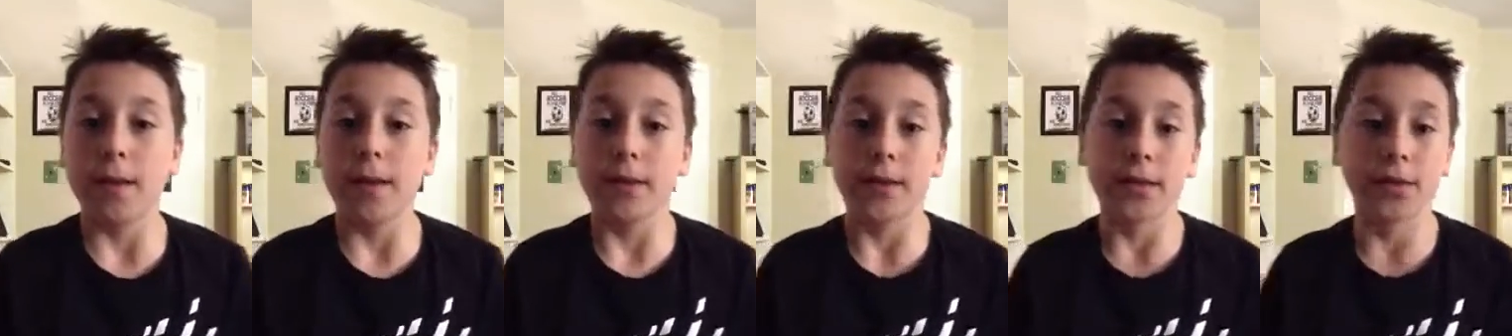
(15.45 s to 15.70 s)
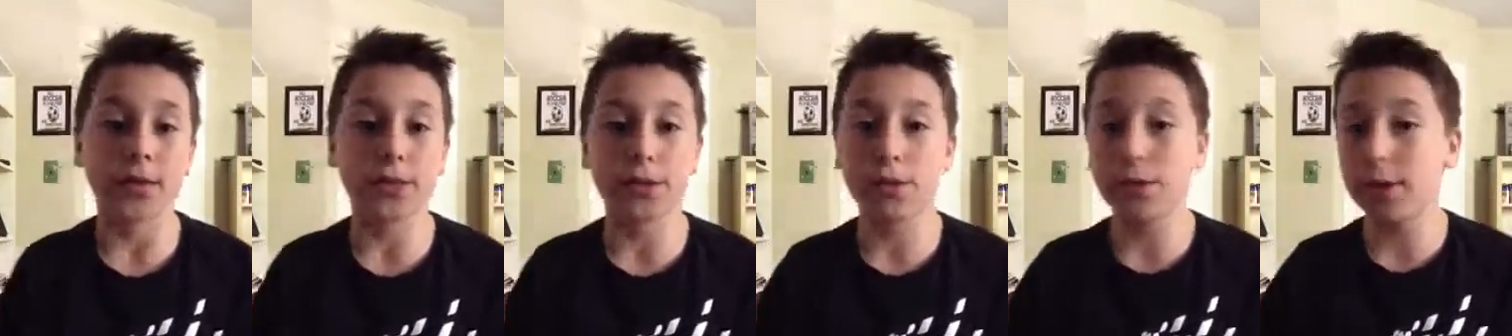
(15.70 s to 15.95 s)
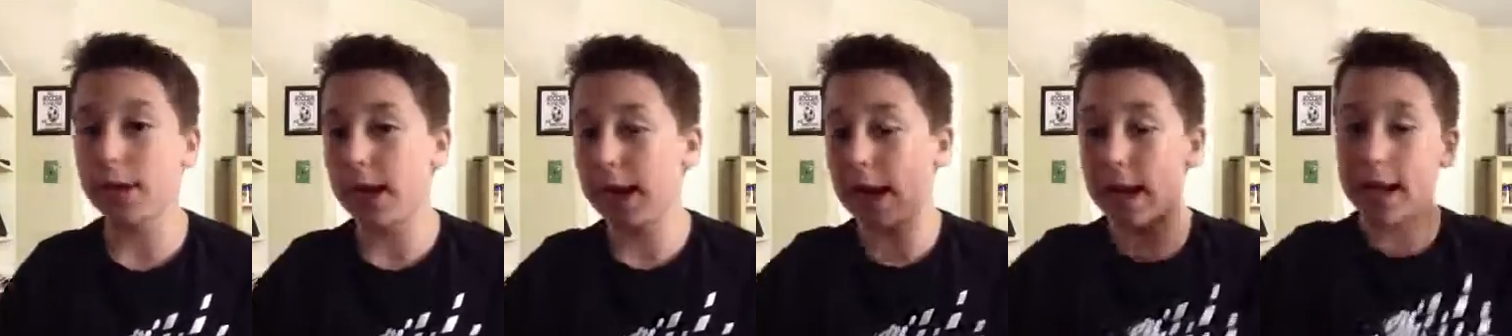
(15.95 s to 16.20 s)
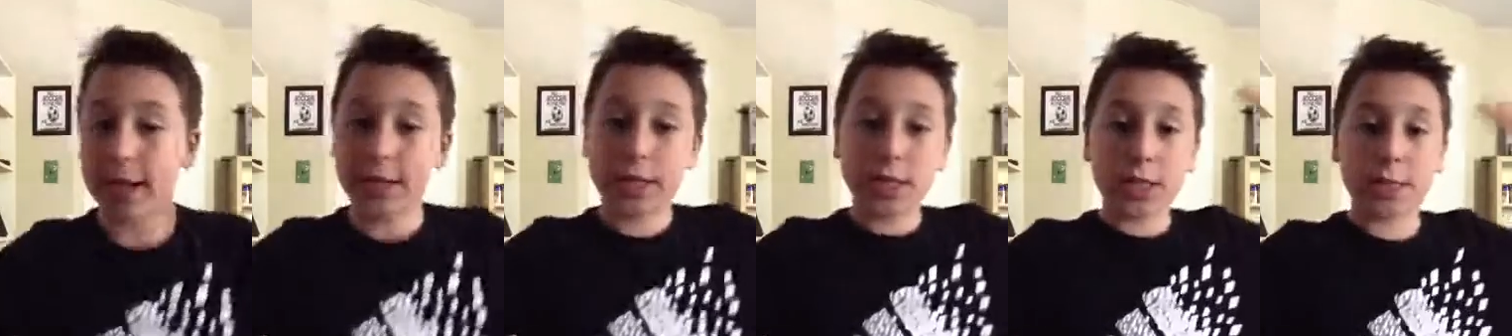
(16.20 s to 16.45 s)
So
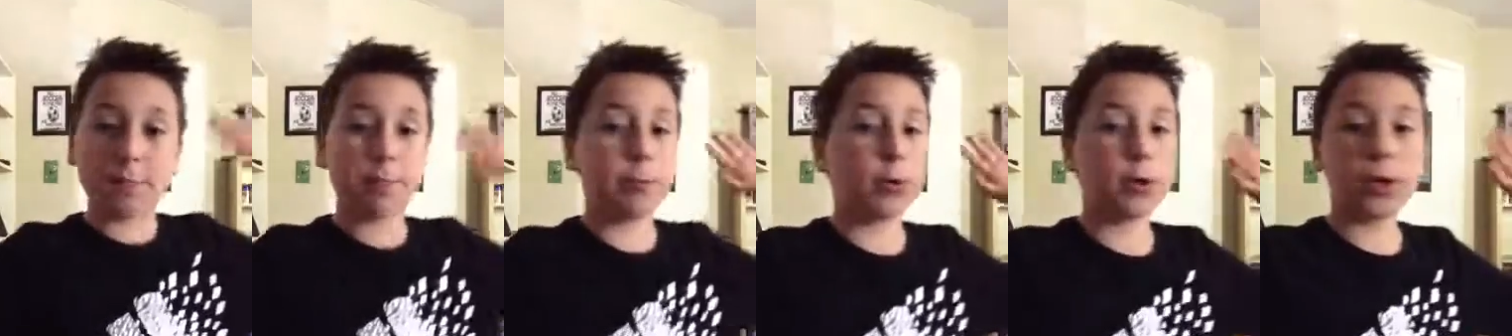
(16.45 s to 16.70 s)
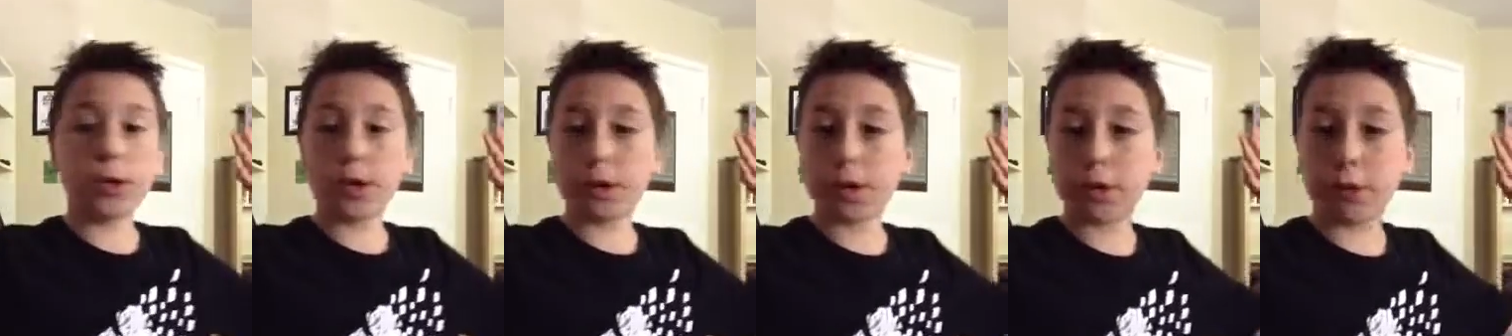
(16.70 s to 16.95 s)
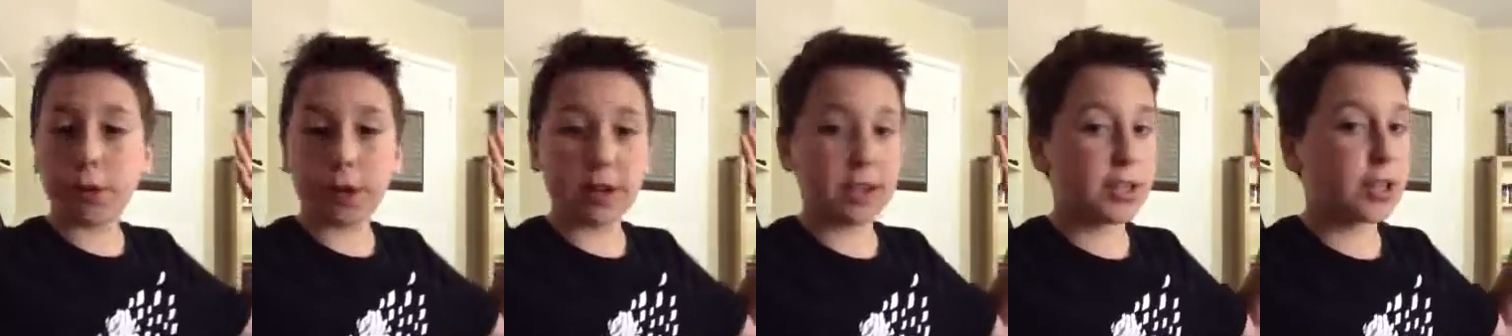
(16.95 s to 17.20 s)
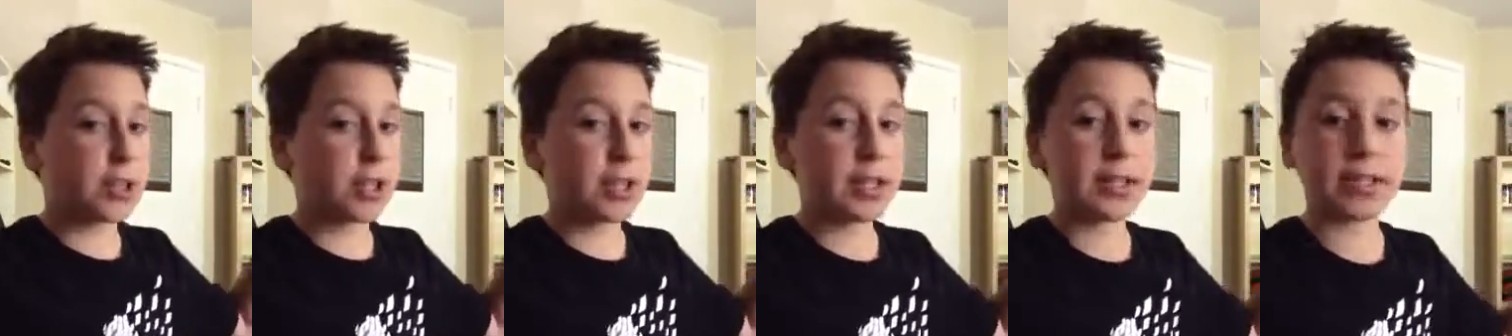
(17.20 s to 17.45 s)
yeah, just put your
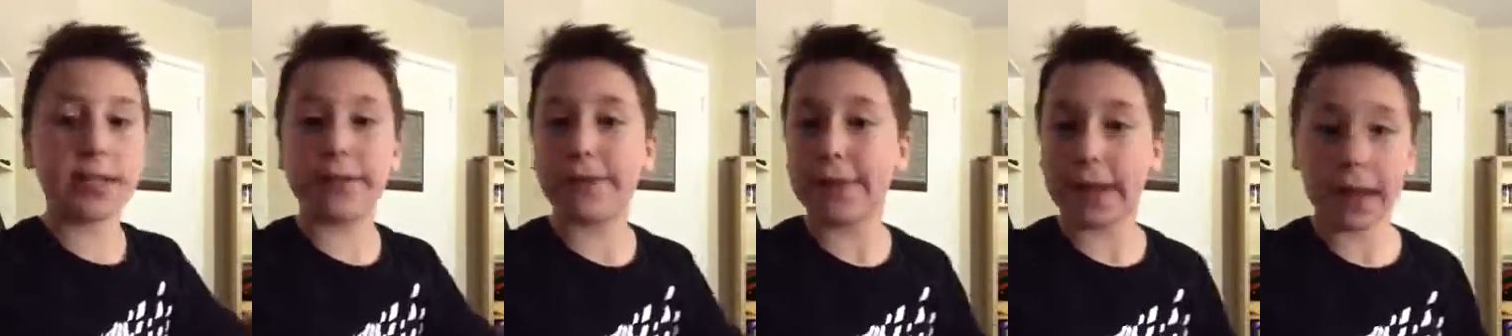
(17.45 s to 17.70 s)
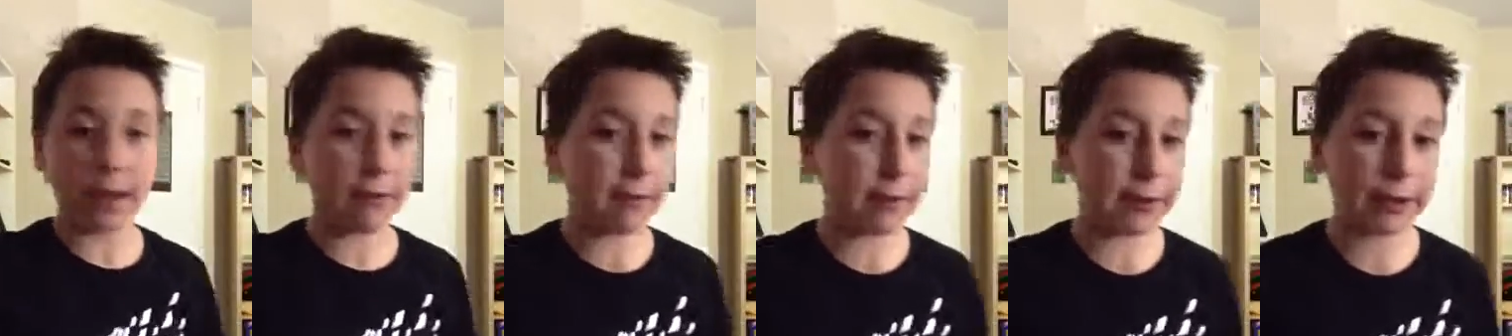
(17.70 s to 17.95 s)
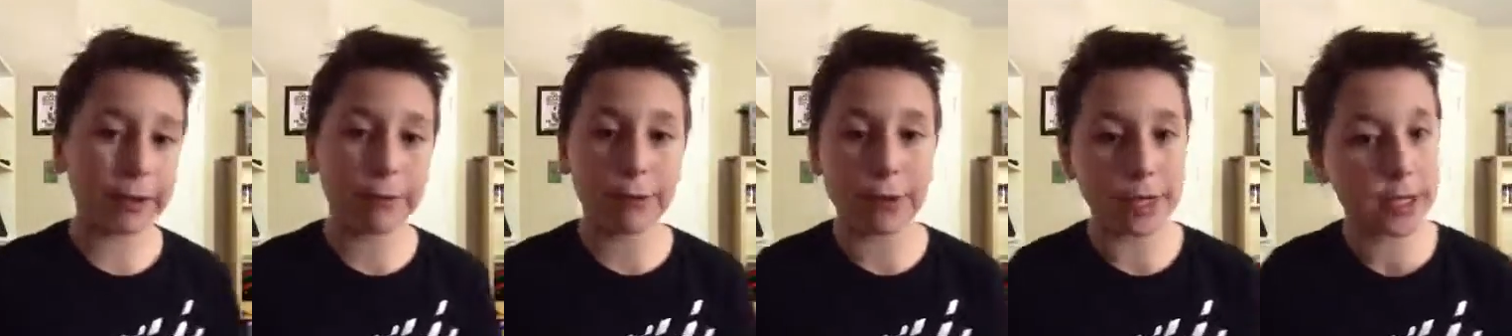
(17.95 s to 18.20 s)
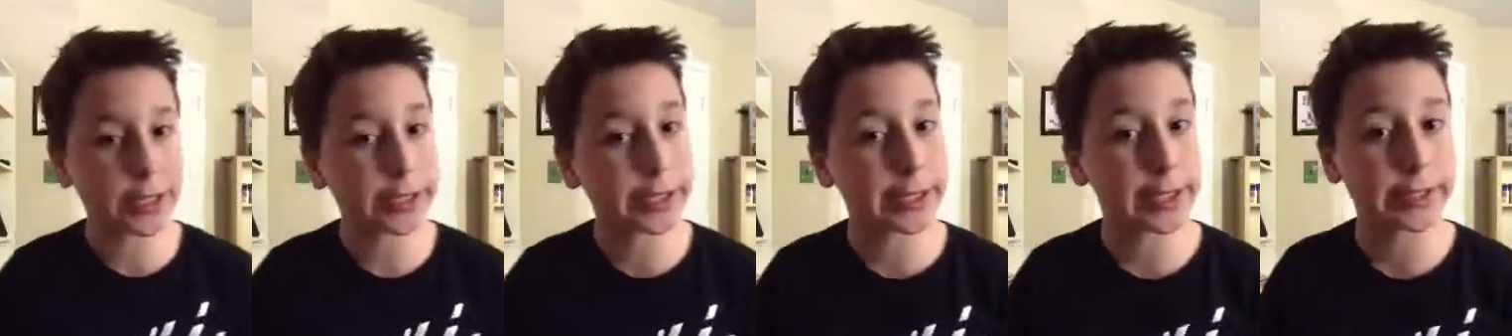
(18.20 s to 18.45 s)
questions, if you have any
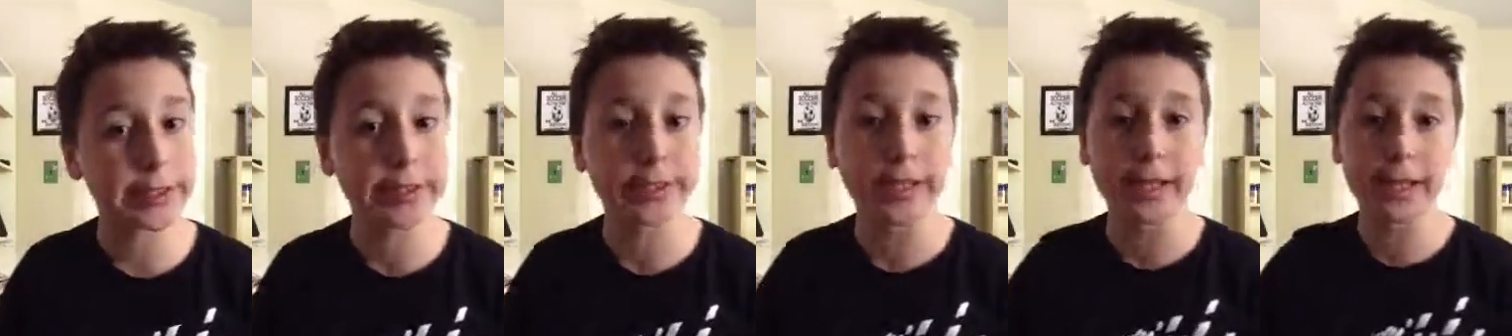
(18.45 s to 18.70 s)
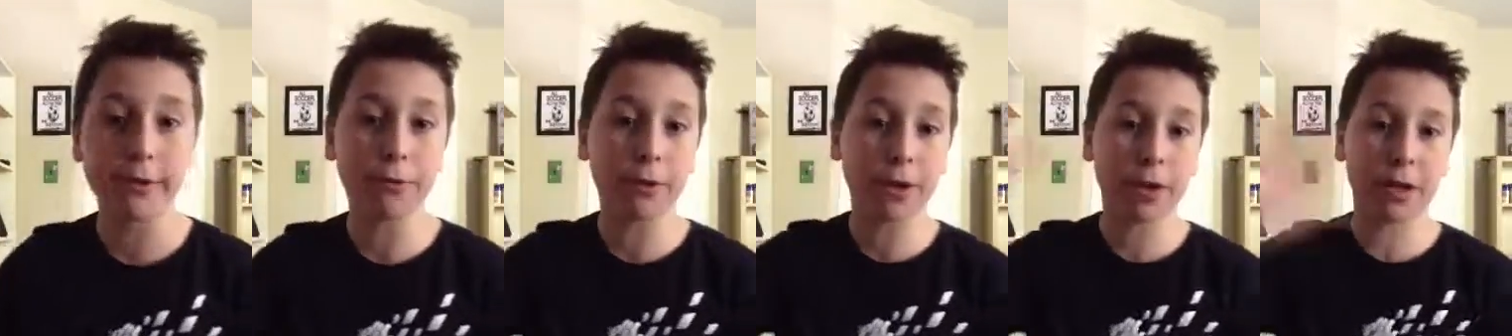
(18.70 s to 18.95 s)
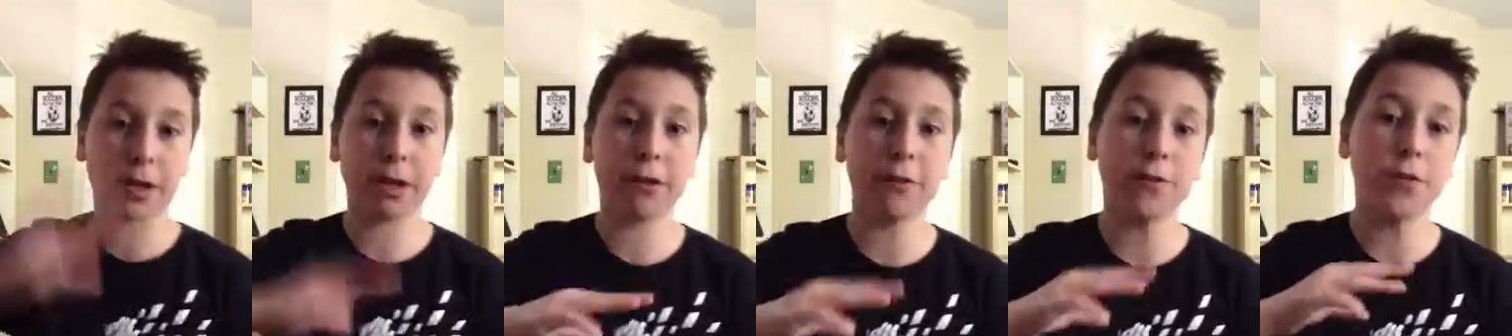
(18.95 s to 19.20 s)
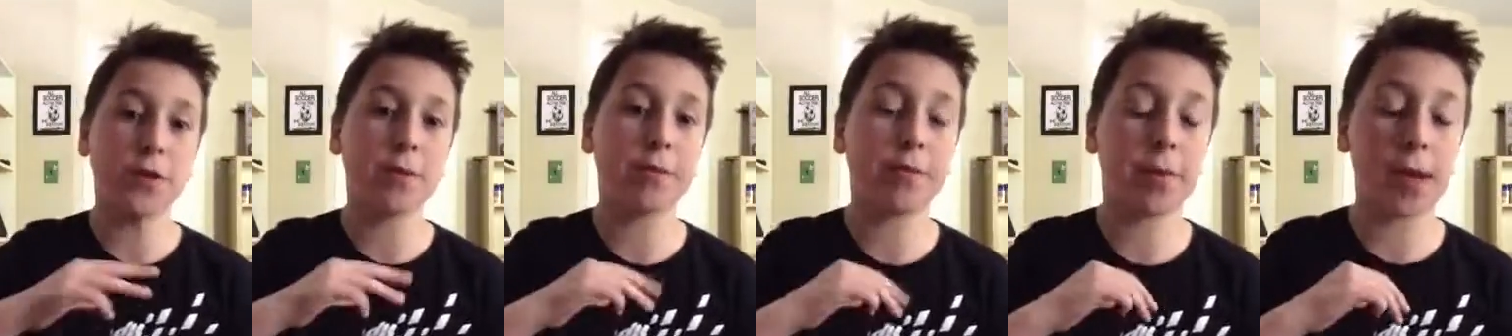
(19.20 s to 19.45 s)
questions that you want to
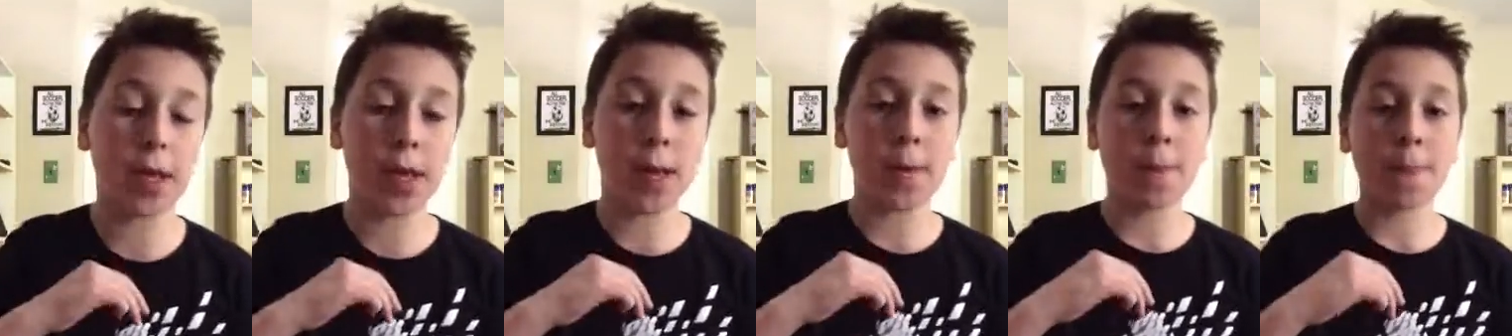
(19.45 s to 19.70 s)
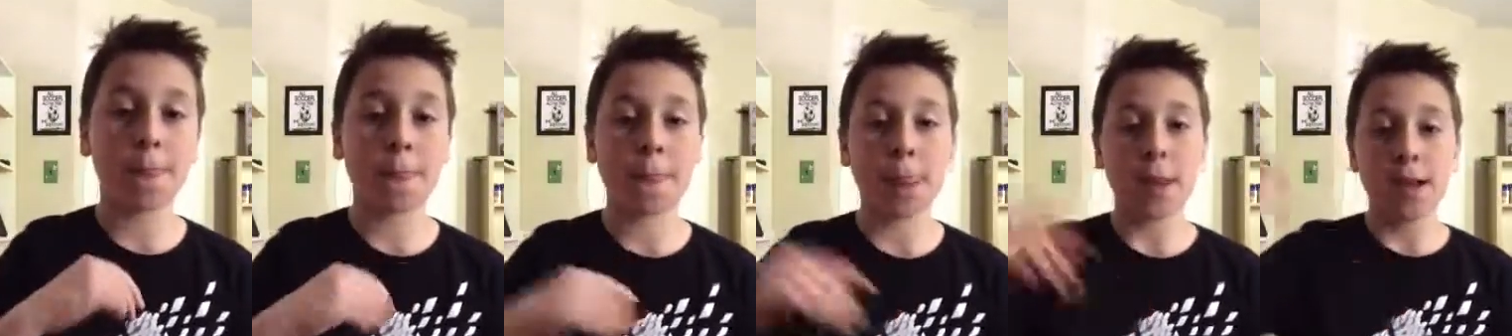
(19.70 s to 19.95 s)
give to me,